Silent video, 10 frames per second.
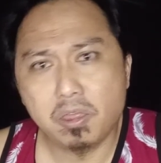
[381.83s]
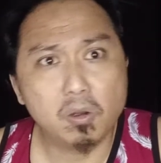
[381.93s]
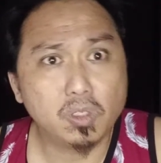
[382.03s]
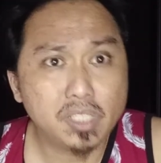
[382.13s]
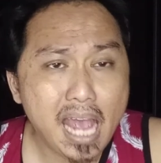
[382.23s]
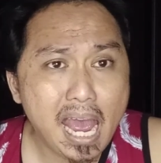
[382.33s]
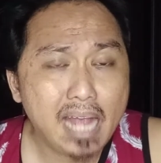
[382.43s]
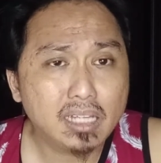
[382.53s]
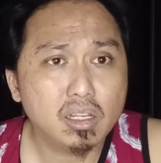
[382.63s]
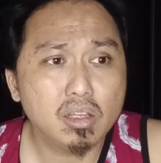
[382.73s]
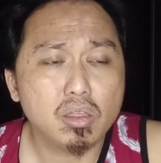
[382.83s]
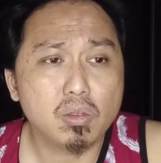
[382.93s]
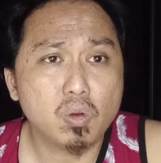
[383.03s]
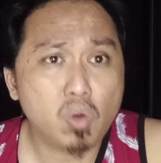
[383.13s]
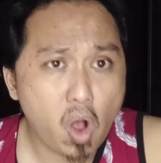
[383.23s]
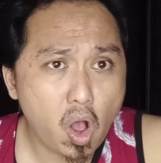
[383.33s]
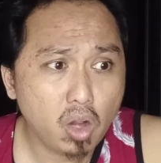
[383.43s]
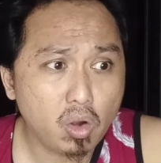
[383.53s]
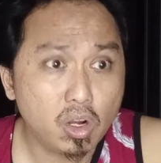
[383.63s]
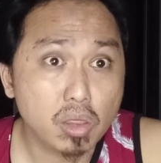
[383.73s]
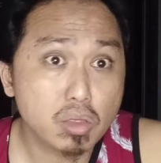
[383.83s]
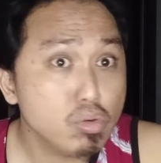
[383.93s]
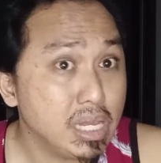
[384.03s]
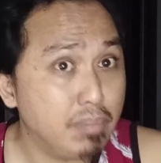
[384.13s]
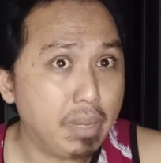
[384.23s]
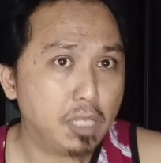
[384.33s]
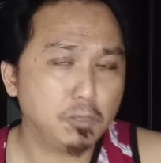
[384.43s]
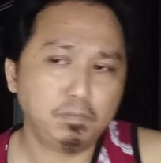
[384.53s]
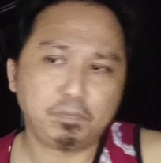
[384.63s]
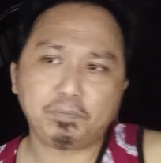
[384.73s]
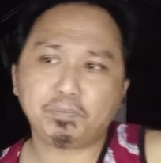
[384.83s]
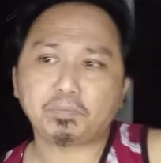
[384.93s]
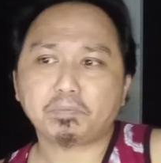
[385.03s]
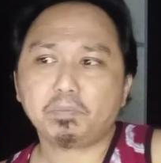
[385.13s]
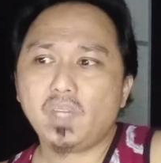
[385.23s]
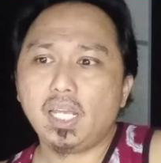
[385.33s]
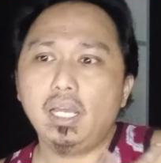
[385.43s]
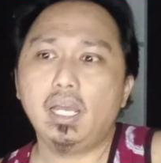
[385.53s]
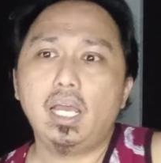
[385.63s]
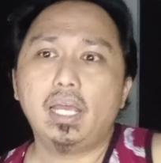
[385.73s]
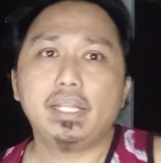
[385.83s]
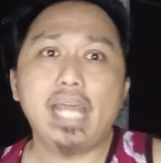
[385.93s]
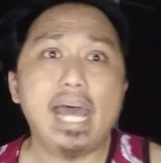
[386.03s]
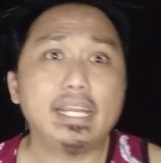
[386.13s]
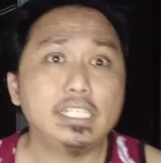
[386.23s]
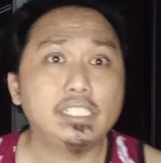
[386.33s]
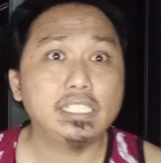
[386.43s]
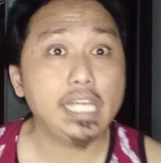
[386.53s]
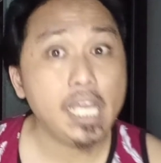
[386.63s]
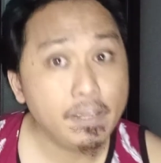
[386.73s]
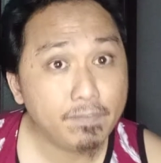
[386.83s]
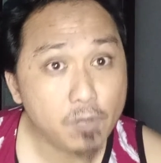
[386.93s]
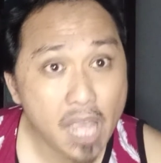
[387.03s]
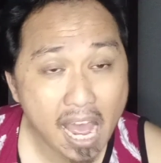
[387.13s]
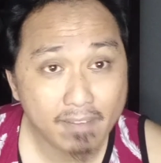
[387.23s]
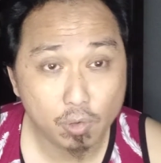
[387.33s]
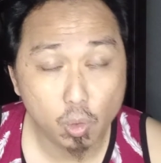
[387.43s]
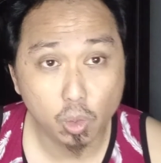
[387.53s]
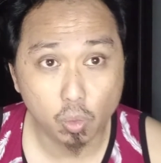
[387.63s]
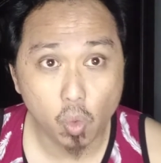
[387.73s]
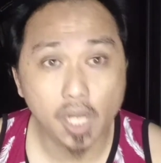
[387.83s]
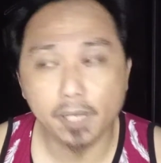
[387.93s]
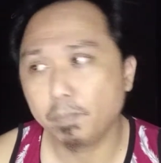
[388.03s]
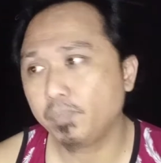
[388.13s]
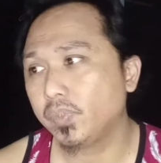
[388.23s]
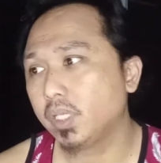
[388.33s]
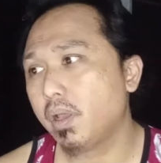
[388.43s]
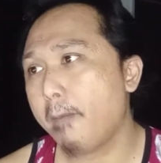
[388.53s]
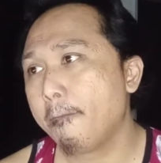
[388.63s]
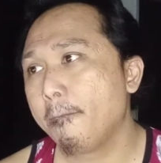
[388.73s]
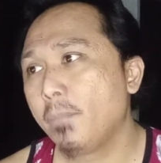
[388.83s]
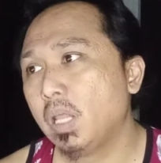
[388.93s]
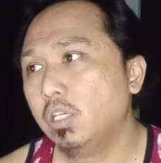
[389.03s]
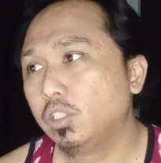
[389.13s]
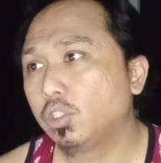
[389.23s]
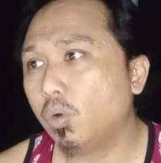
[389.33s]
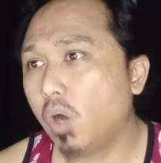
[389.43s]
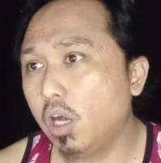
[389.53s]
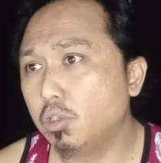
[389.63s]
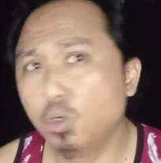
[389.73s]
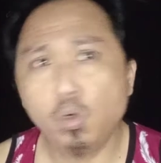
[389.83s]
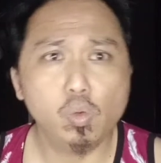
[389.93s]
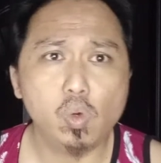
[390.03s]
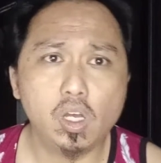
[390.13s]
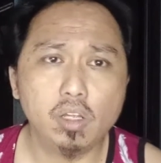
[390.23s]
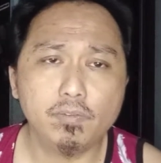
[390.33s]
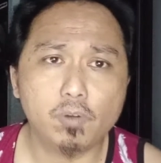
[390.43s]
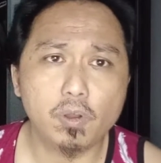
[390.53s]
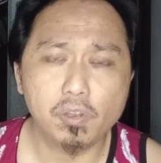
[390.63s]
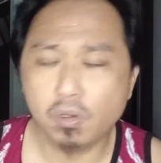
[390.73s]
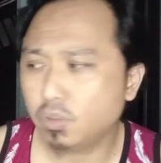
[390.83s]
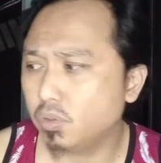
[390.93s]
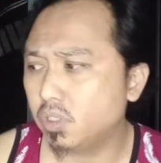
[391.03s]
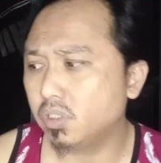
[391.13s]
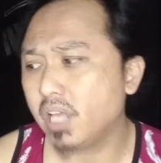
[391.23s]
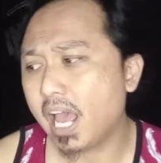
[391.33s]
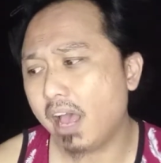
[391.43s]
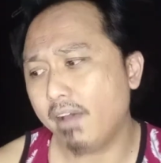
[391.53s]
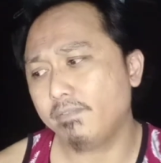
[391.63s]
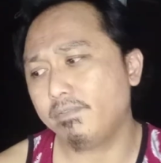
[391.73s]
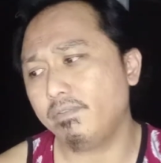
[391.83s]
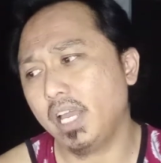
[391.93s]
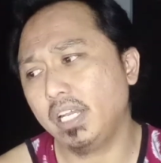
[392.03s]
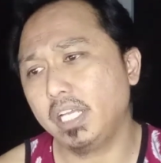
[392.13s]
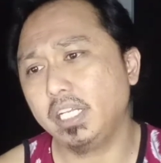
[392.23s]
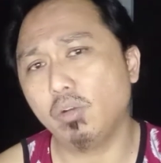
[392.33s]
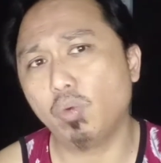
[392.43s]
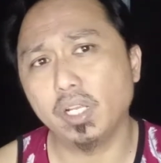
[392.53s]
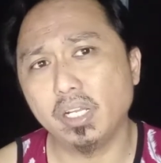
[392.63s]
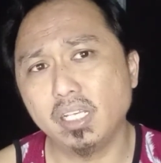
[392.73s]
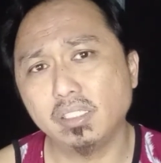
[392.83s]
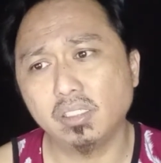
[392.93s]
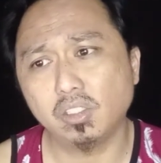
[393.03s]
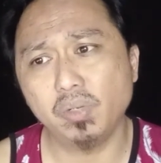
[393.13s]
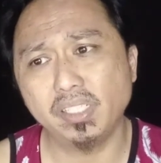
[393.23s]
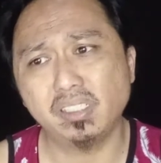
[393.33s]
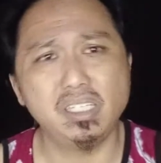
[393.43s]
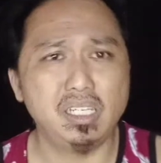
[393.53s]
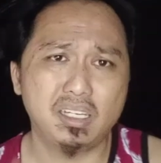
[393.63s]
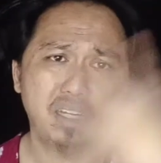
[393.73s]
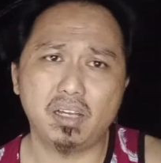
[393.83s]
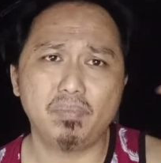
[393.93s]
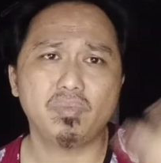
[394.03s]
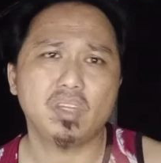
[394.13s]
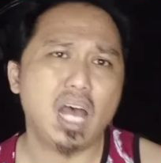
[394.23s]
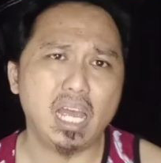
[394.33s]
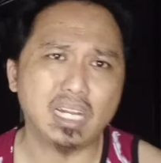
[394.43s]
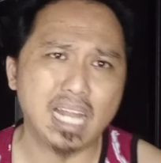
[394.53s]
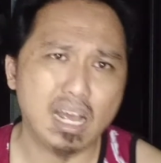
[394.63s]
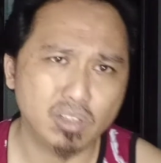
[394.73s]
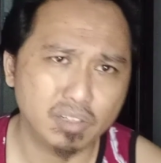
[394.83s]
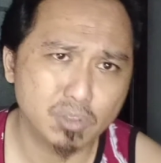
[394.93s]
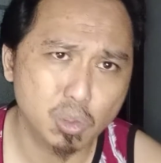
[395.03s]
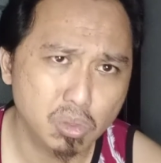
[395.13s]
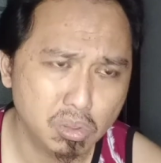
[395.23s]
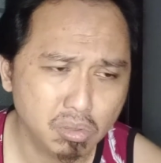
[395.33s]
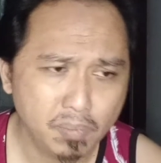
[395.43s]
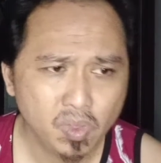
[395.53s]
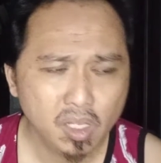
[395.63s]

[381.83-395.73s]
through chat, through call, or through email. That is if you have Google One. So Google One, for those who doesn't have any idea what it is, so it's the iCloud of Google.